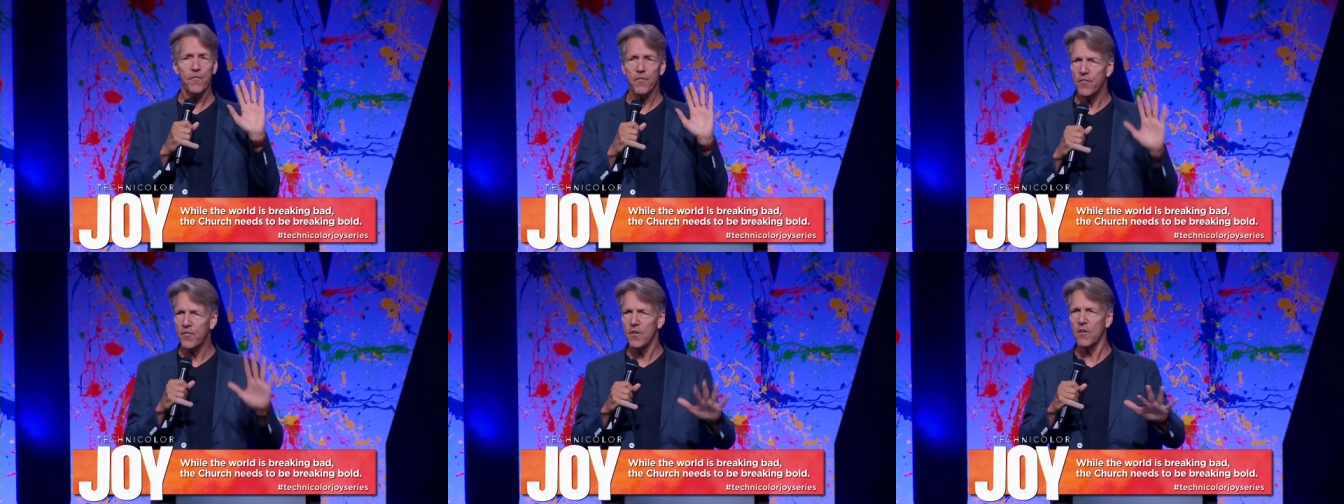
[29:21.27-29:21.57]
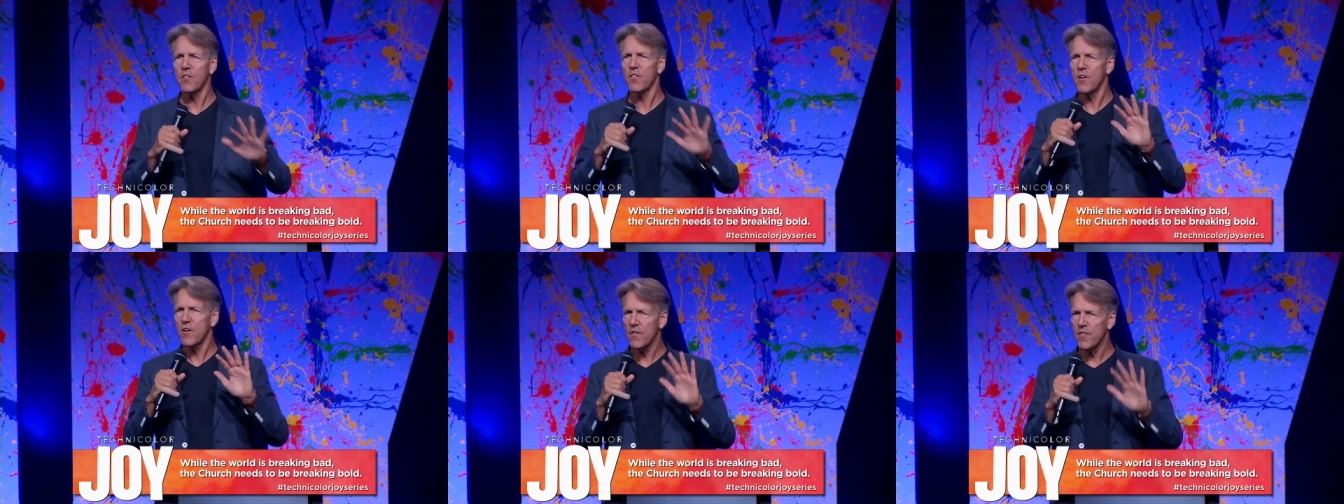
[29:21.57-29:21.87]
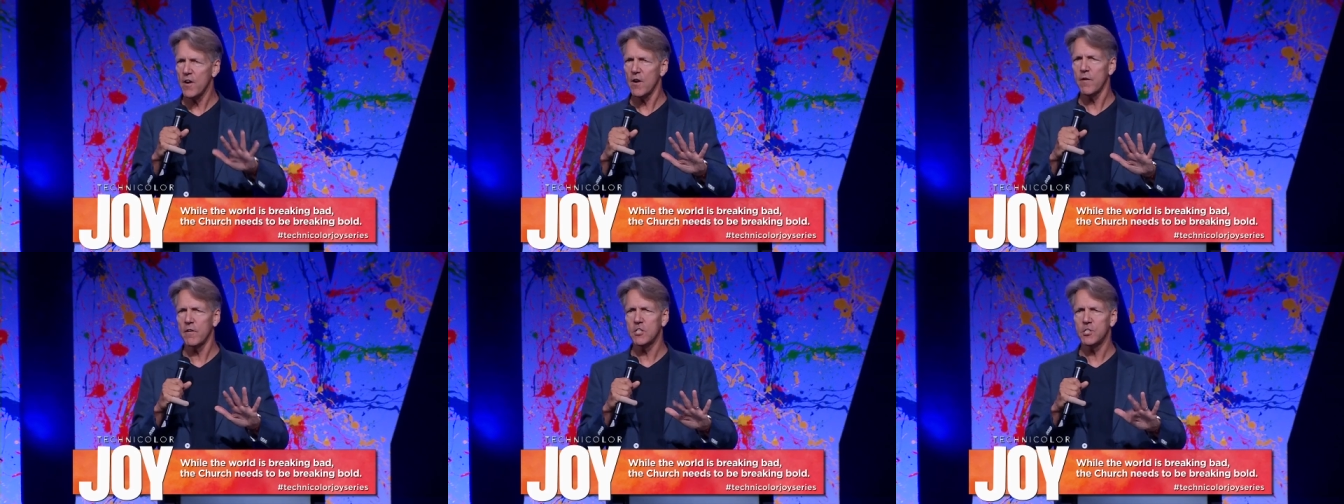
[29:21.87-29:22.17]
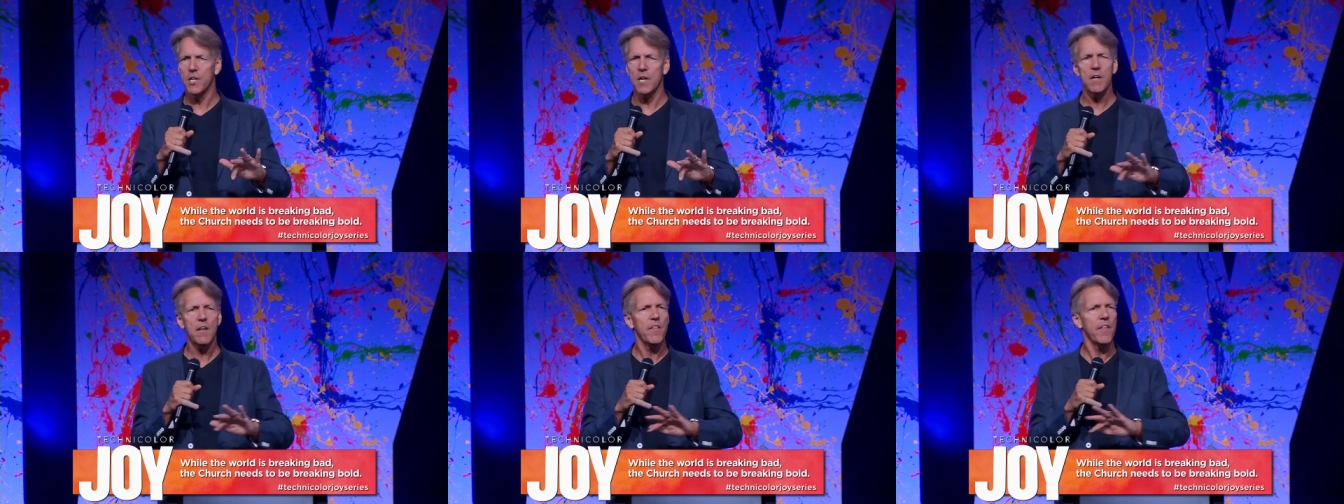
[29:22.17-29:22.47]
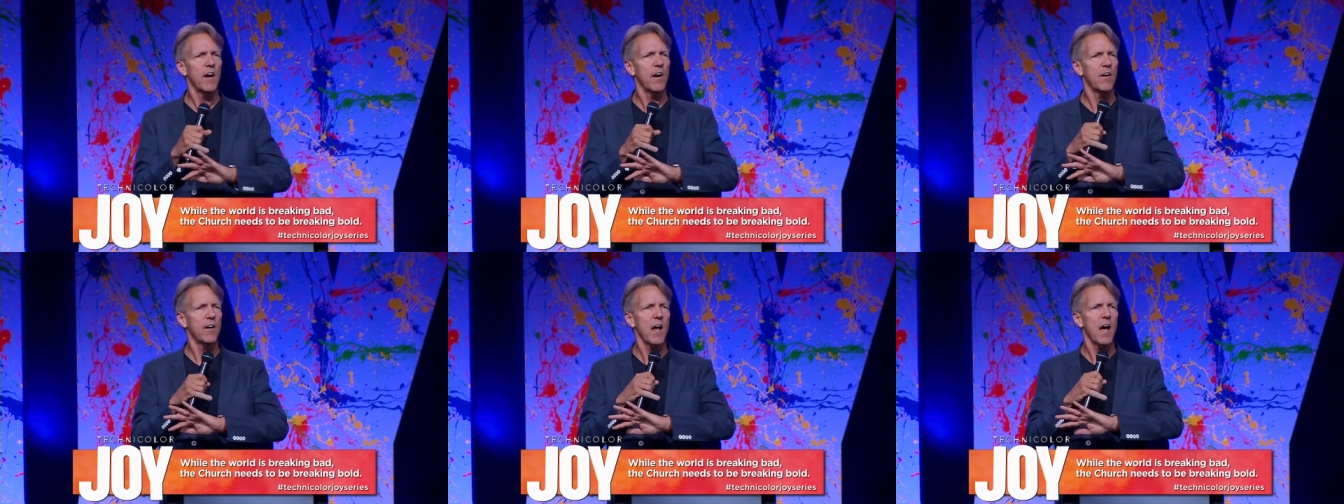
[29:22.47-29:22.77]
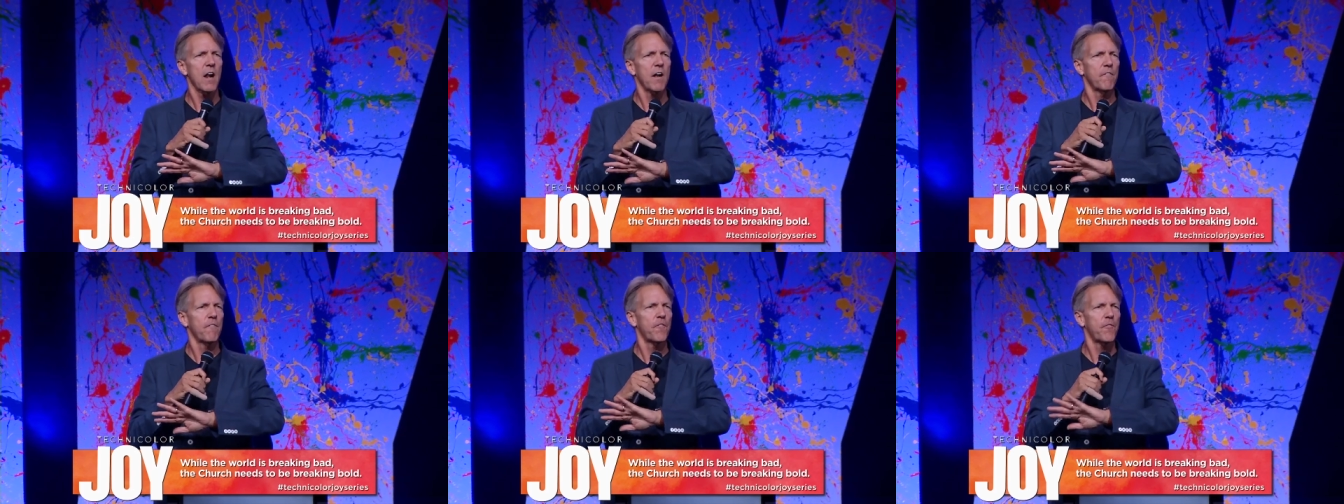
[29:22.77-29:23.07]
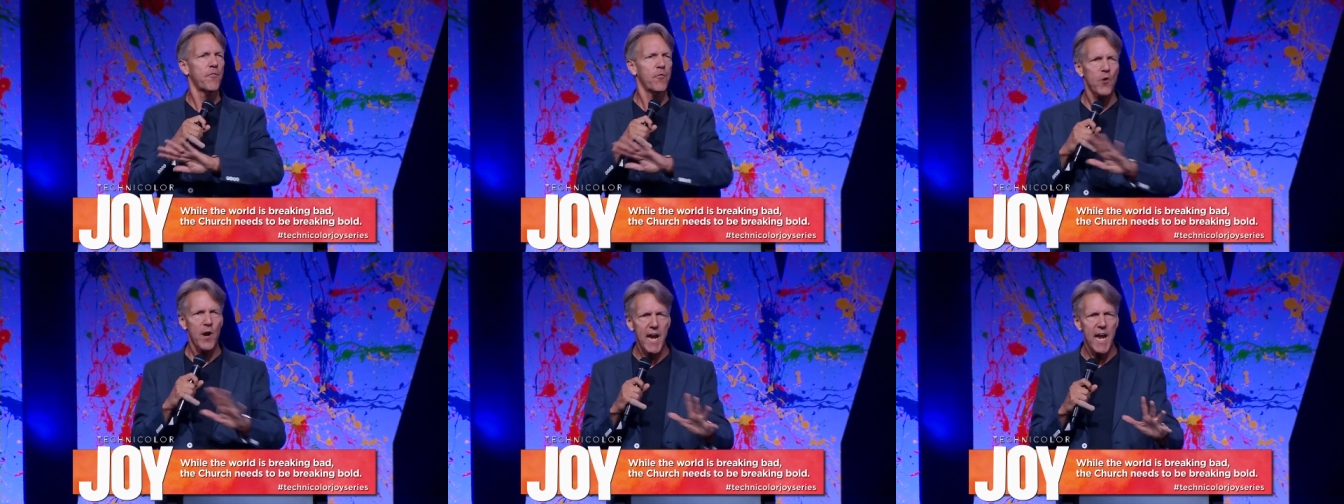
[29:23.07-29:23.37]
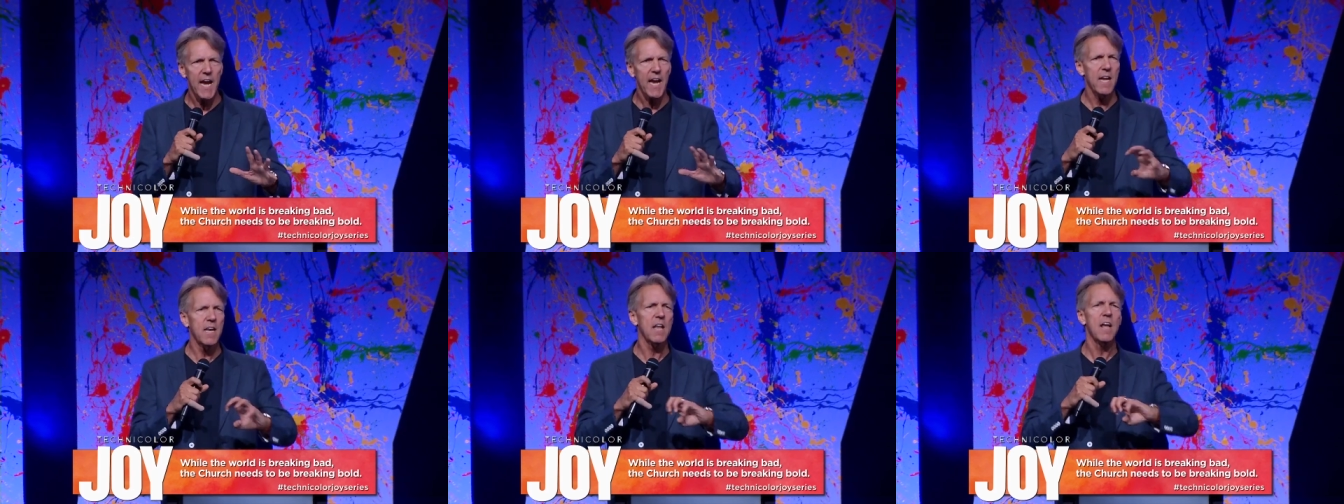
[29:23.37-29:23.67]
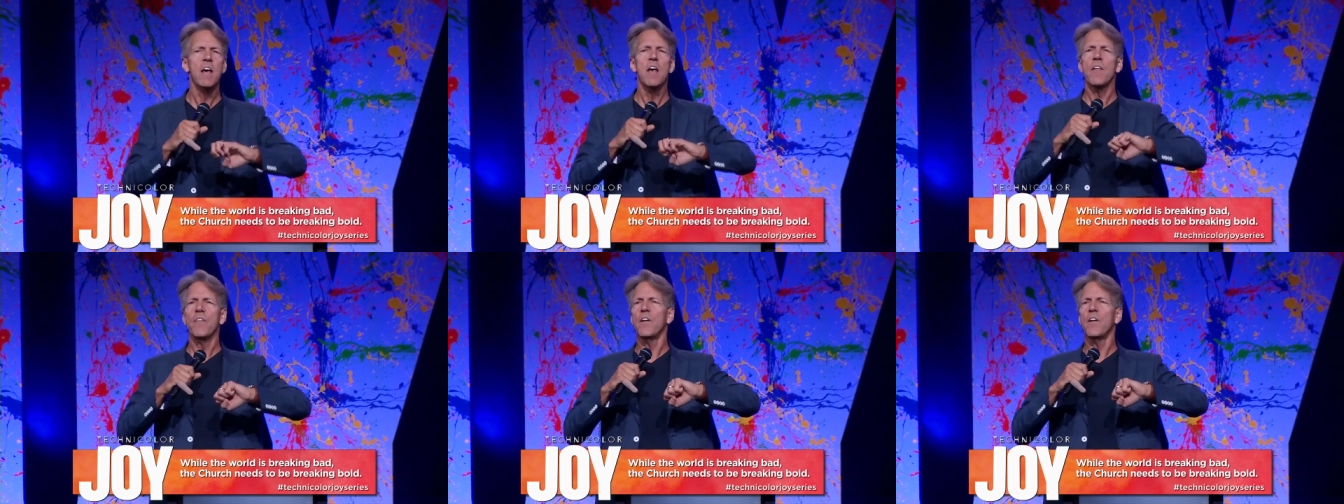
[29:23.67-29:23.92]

further their agenda. They are not afraid.